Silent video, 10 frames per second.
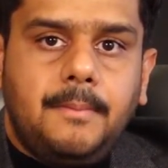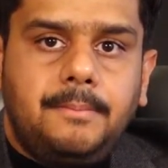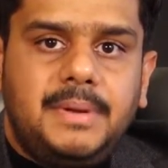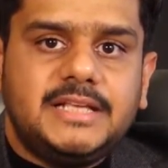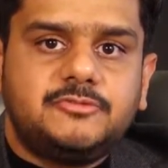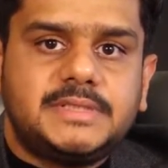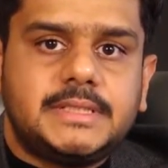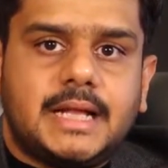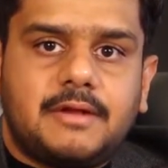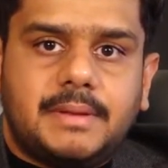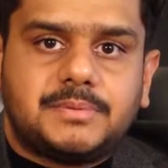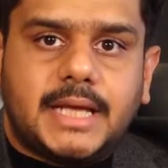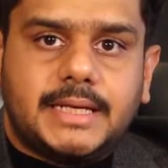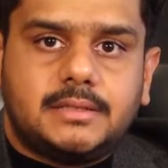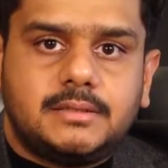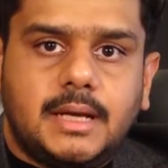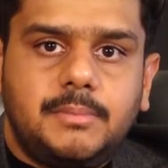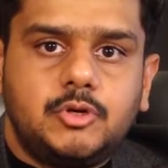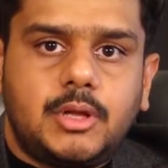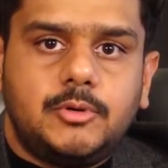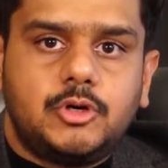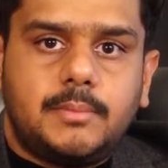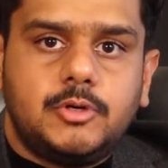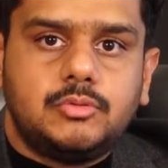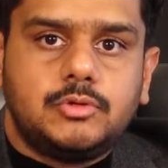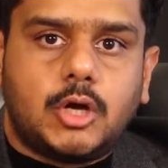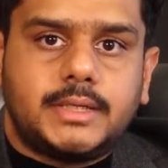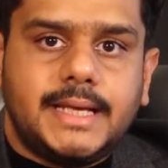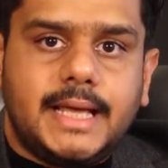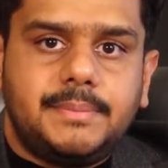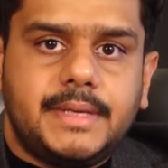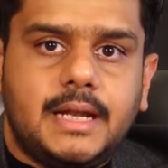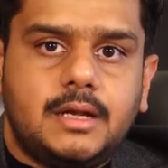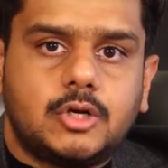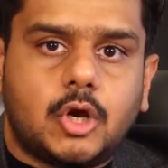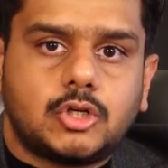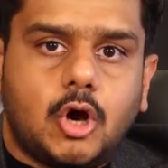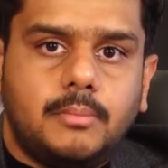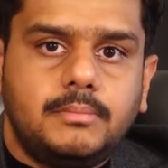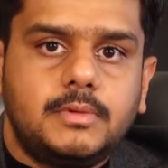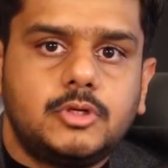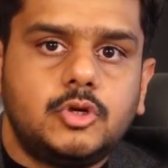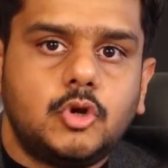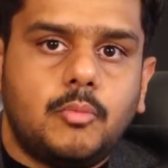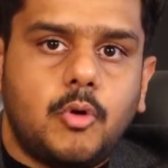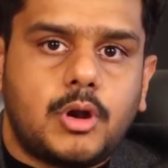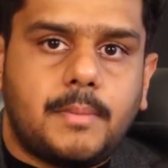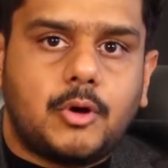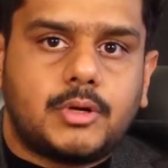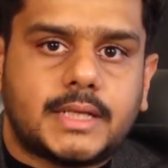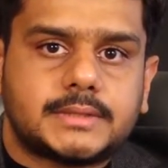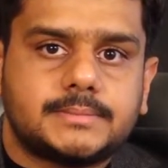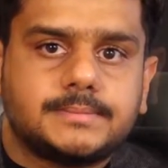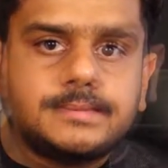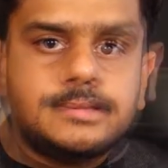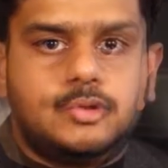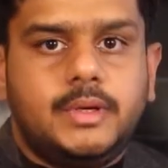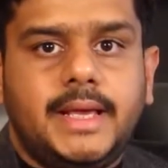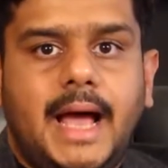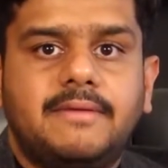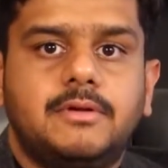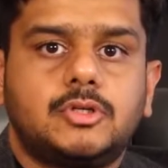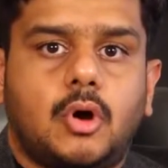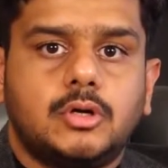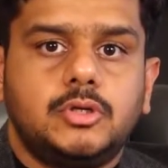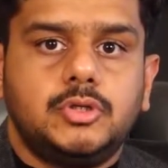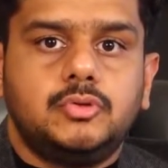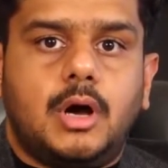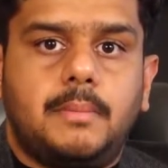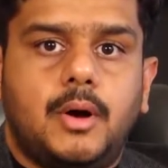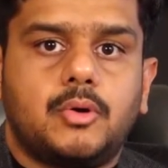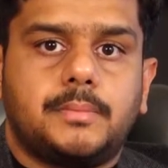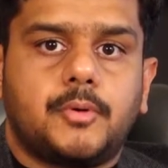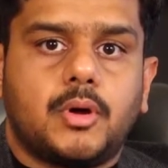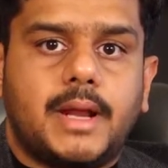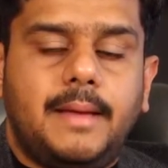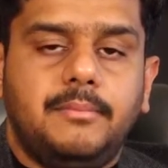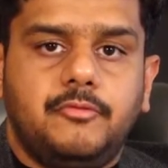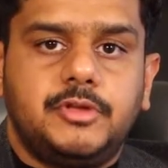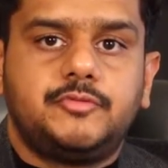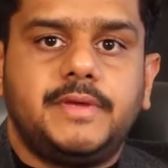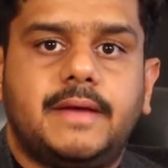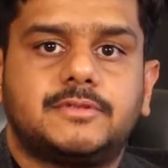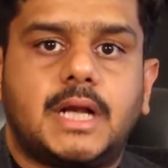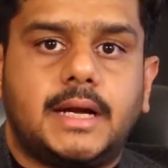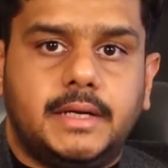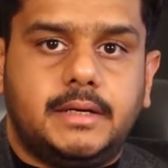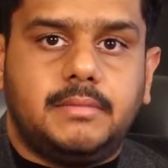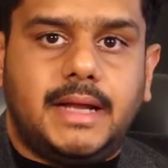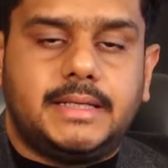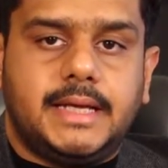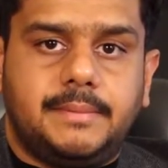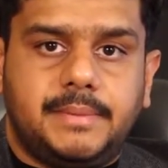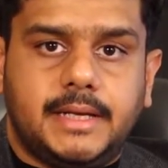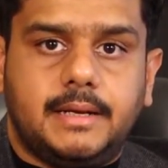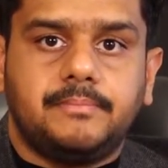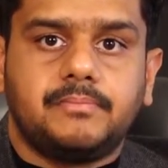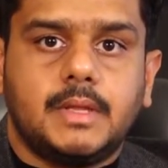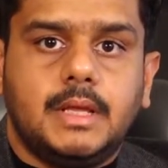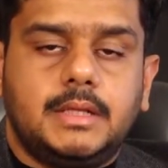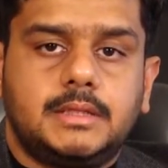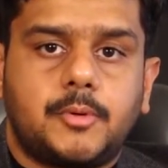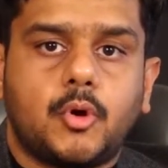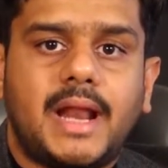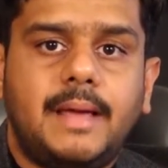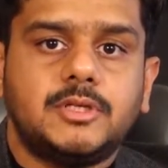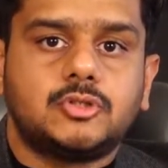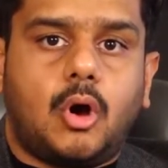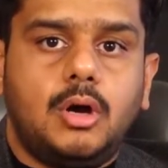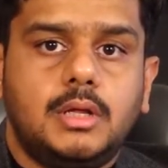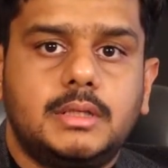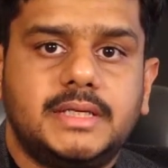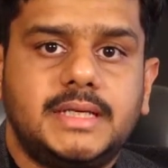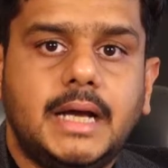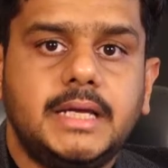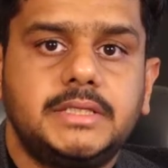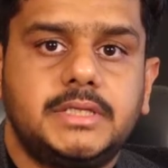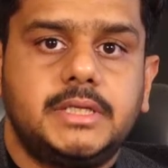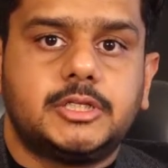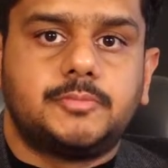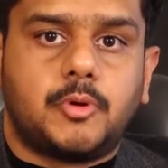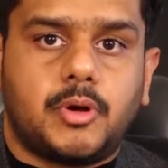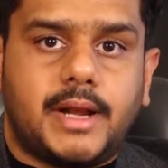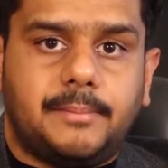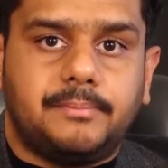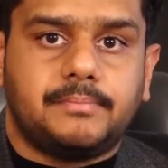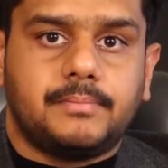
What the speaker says: Please visit our website www.tipl.com to know more about us. Today I will talk to you about a program which we have started at TIPL. The program is called the Young Engineers Program.